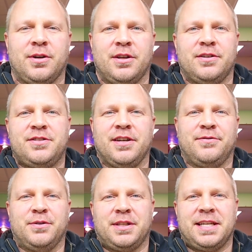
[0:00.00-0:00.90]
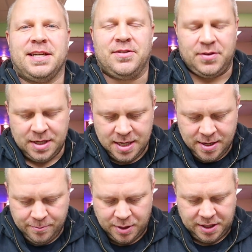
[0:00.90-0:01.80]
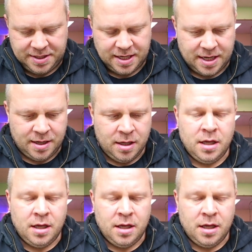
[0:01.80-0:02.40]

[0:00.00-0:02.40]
of other stuff with the kids. But, uh,